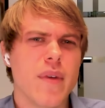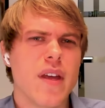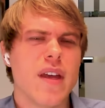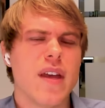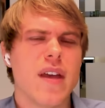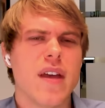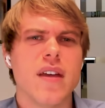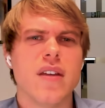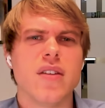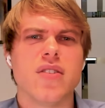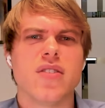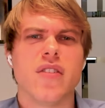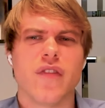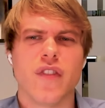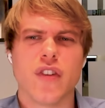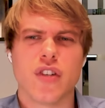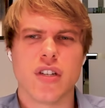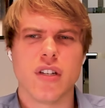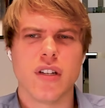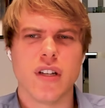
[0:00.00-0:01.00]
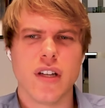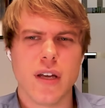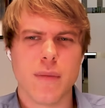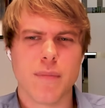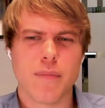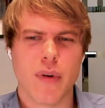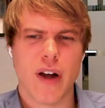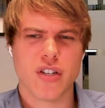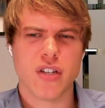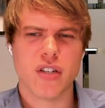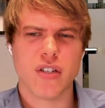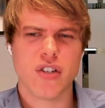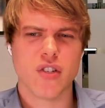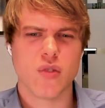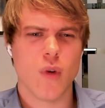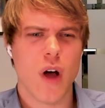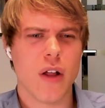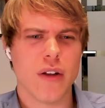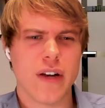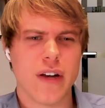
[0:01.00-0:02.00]
is sufficiently prescient as
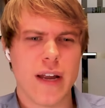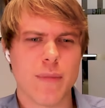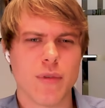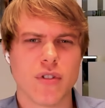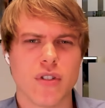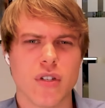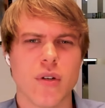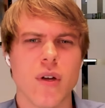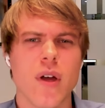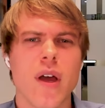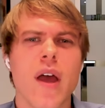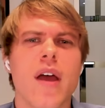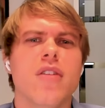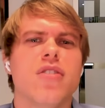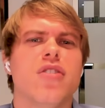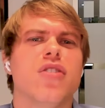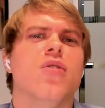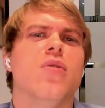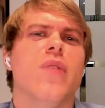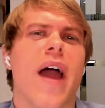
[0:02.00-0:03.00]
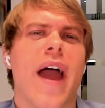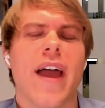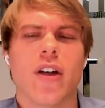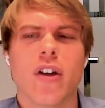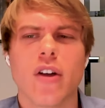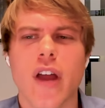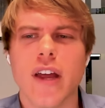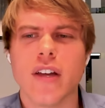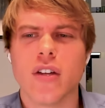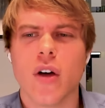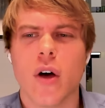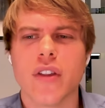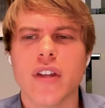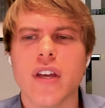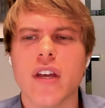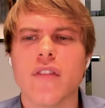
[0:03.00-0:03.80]
well and able to to aggregate all the